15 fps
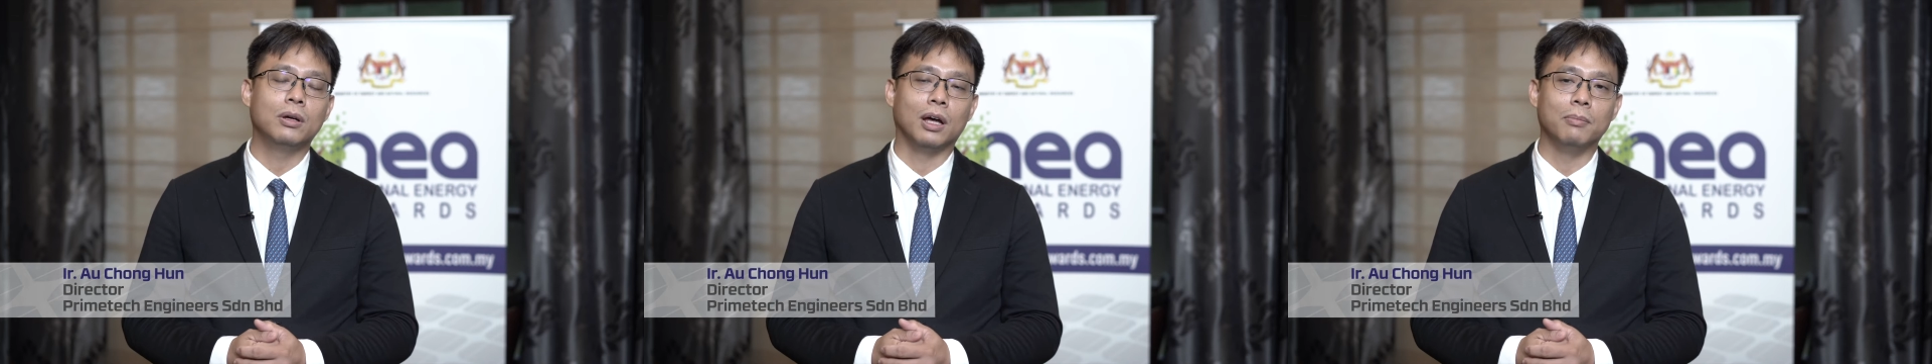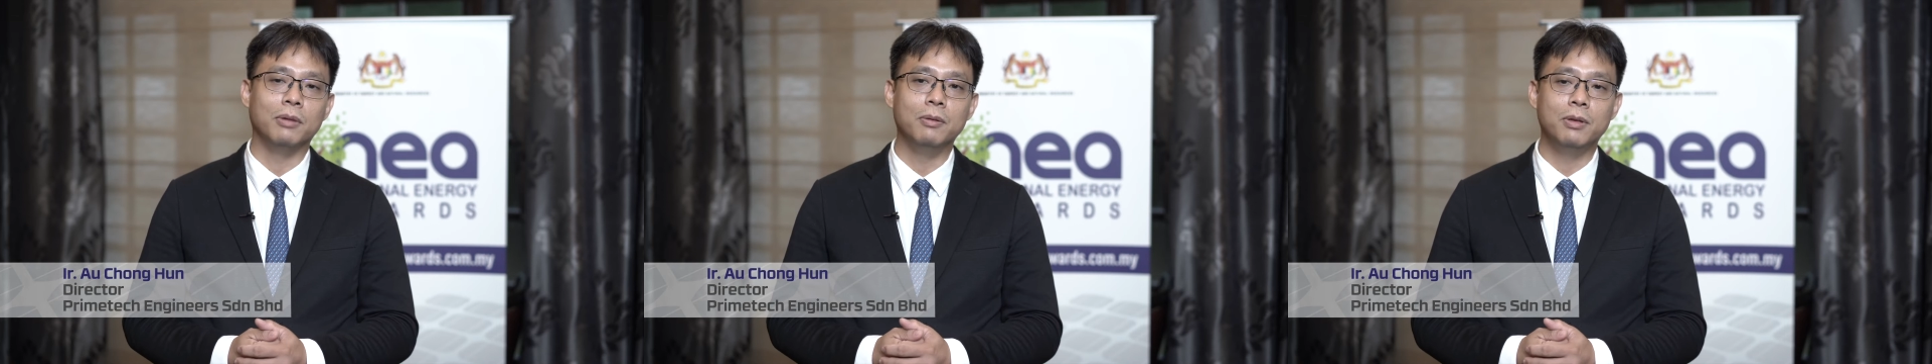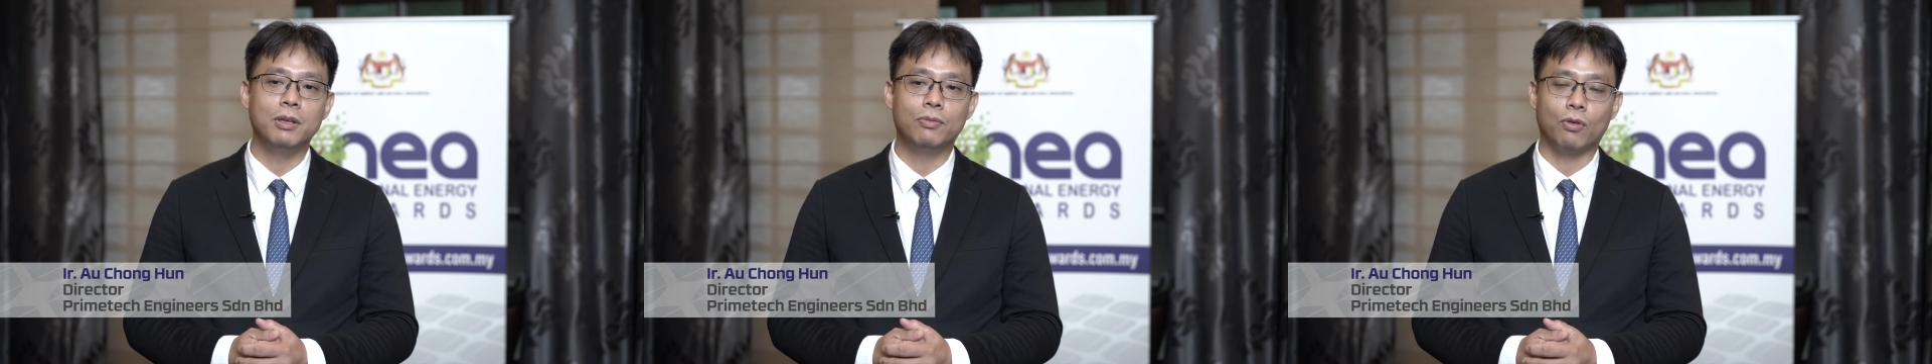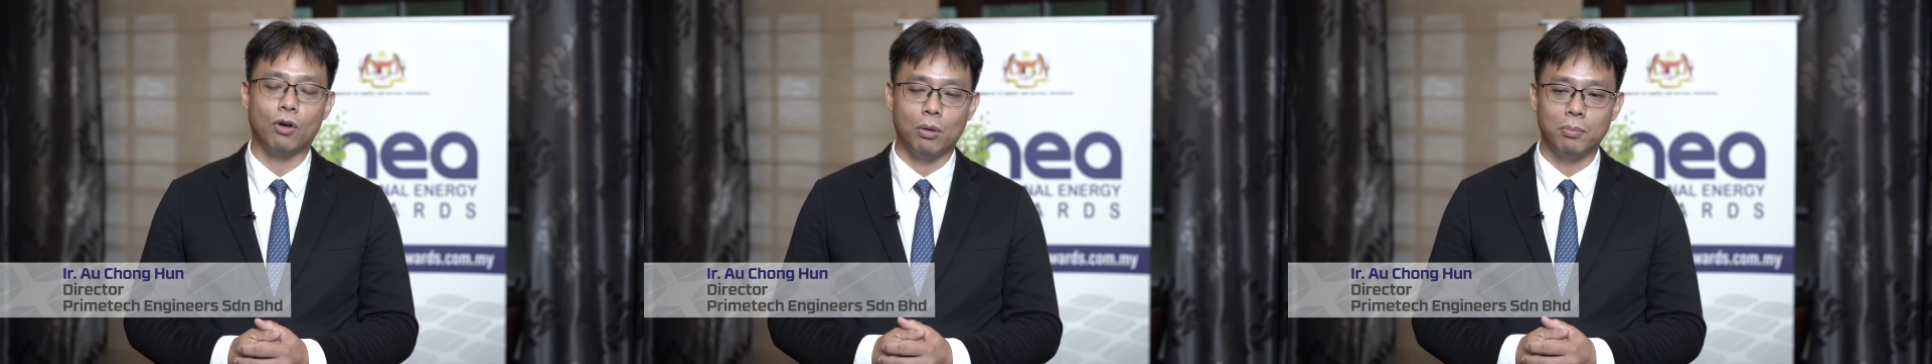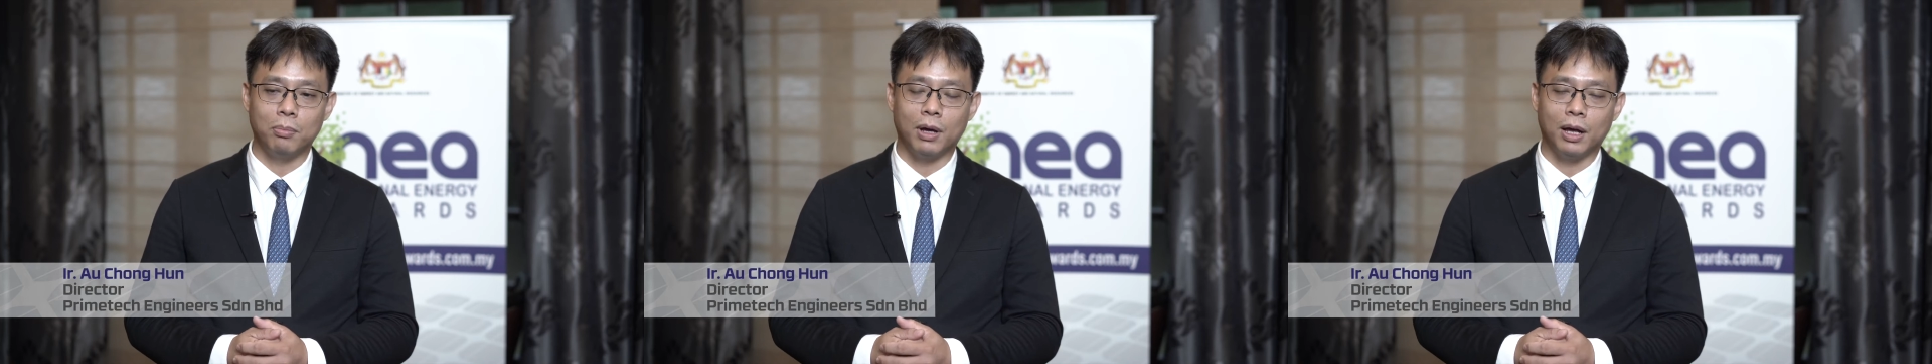Maybe
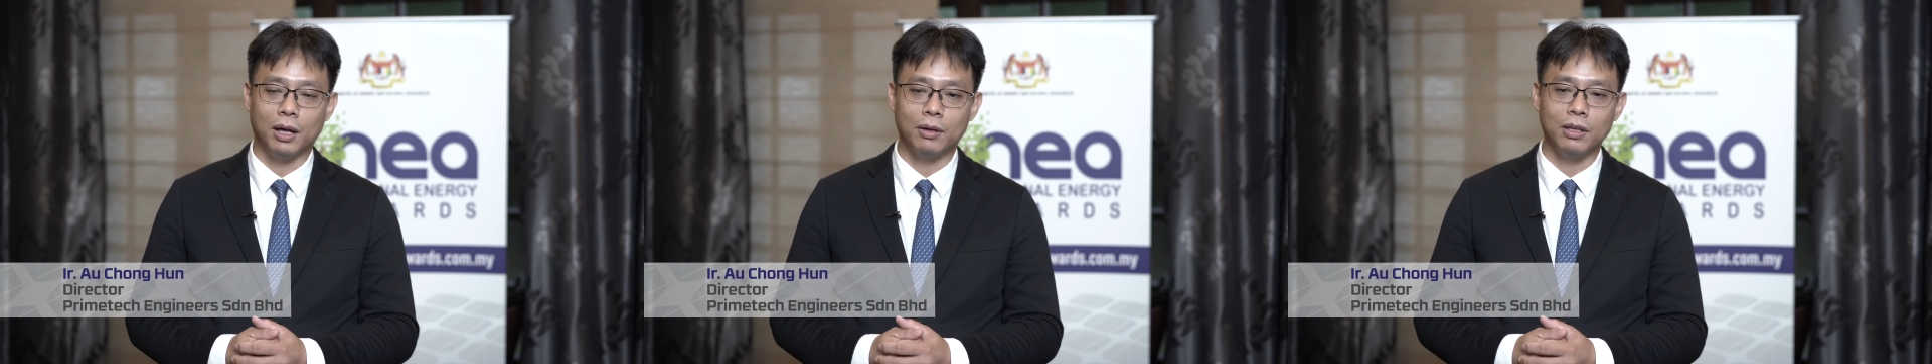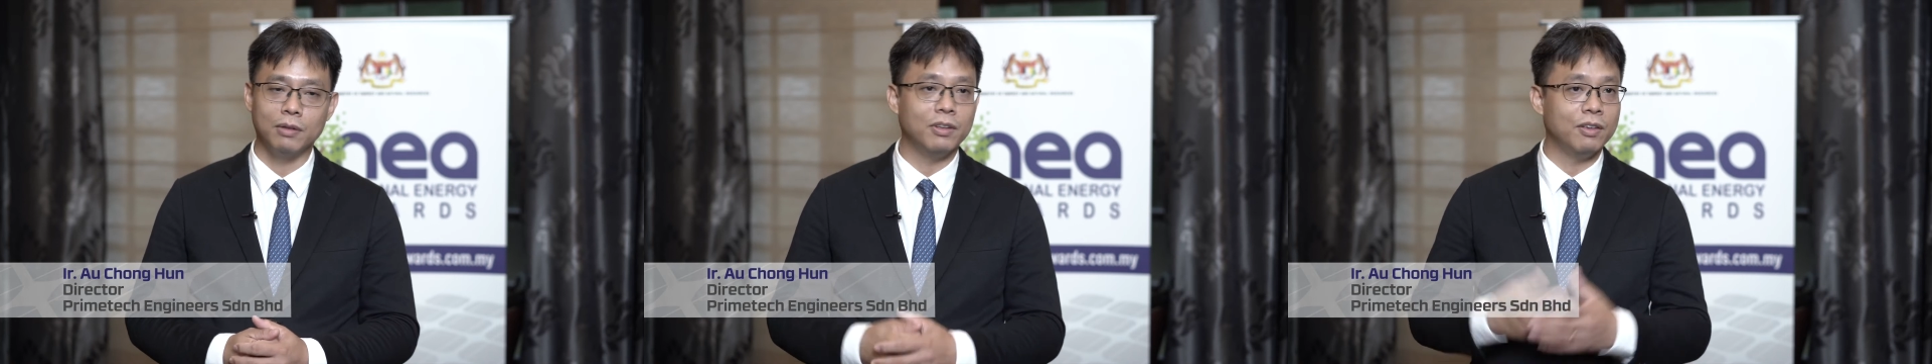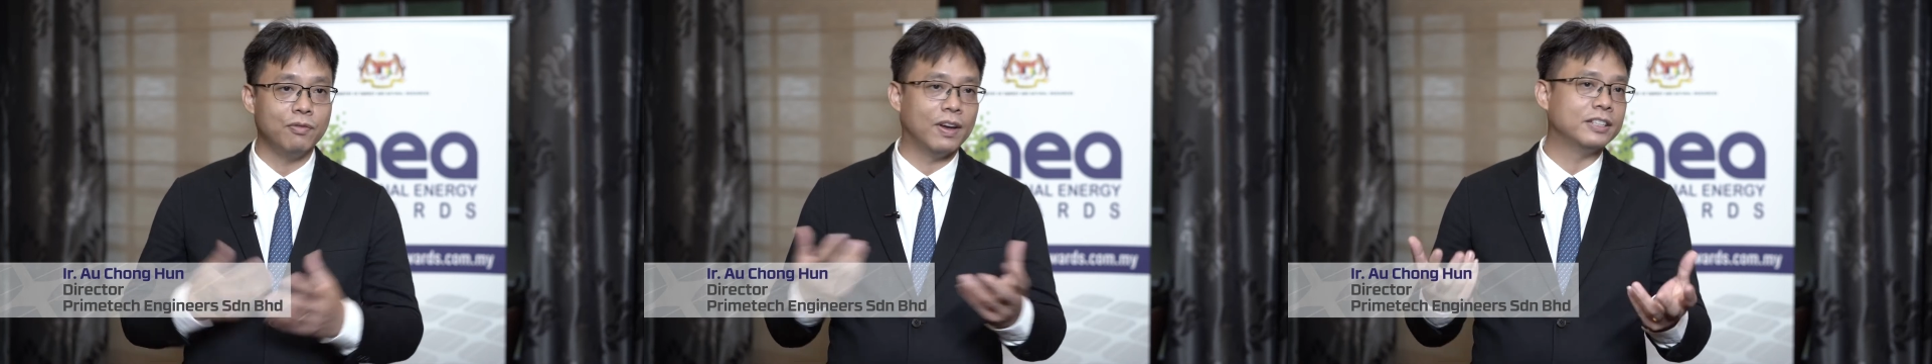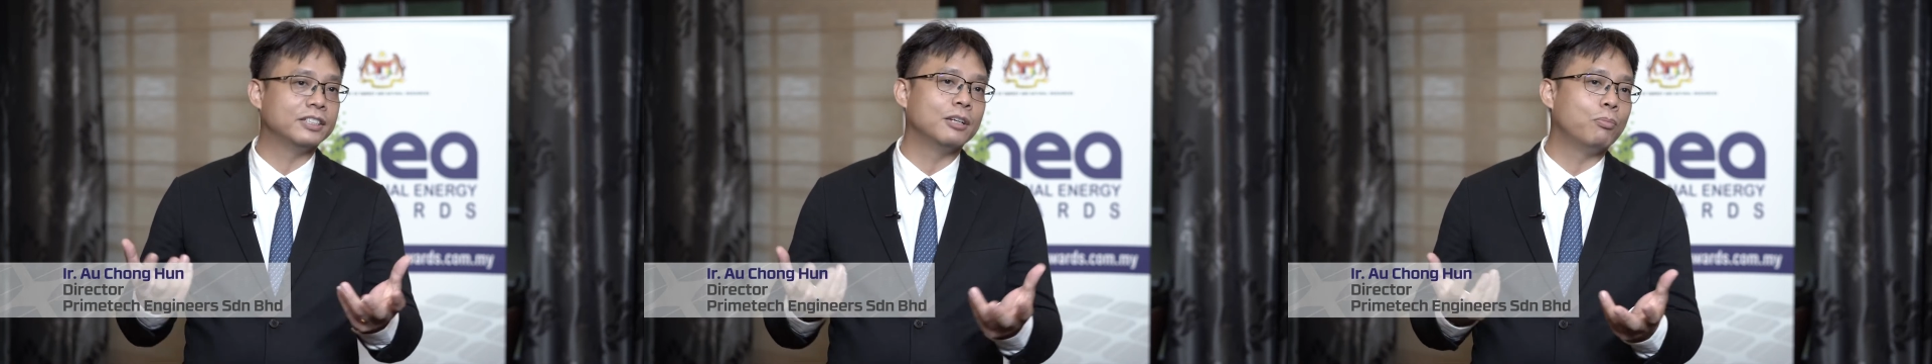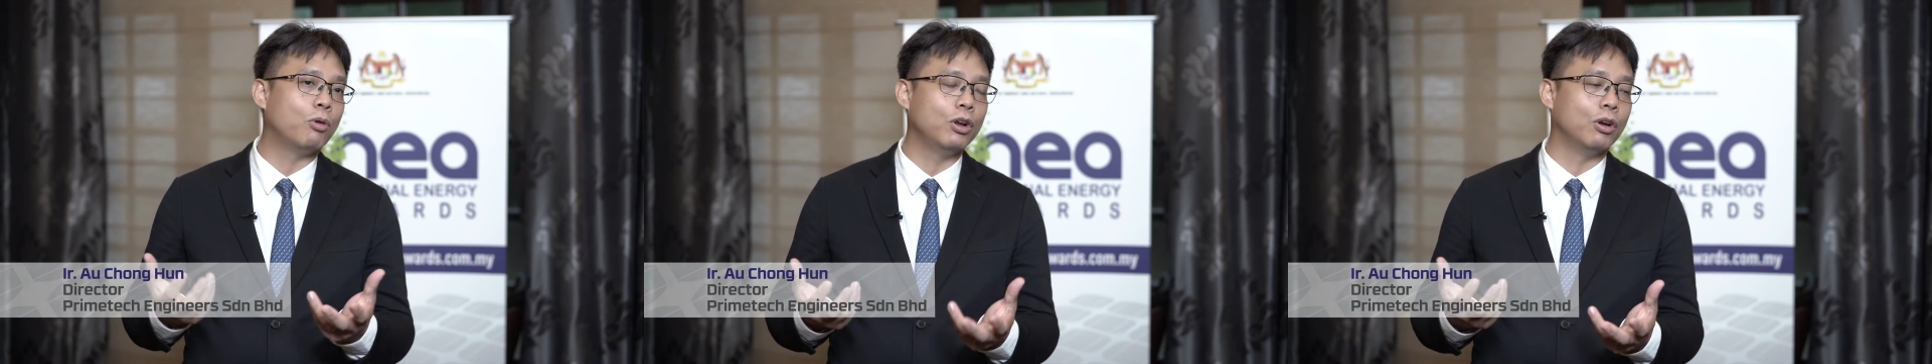from
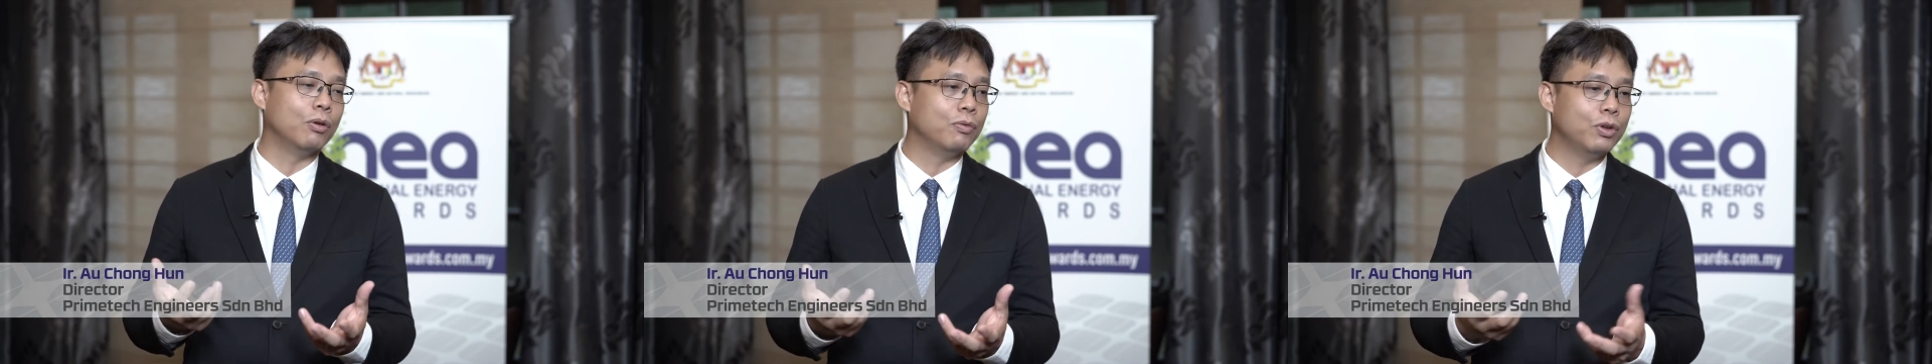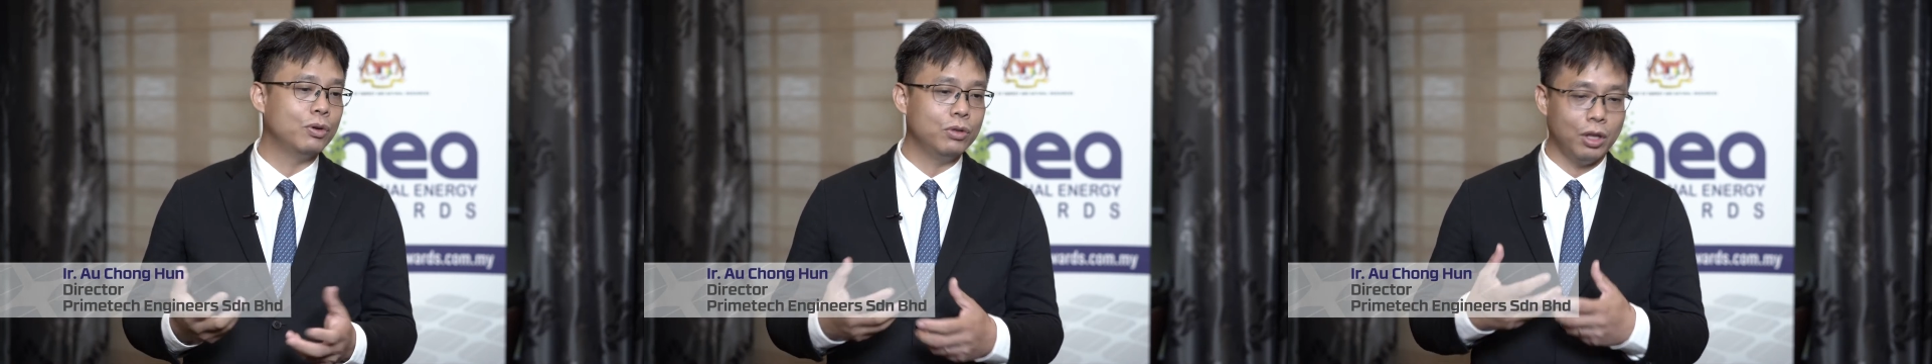investor point of view,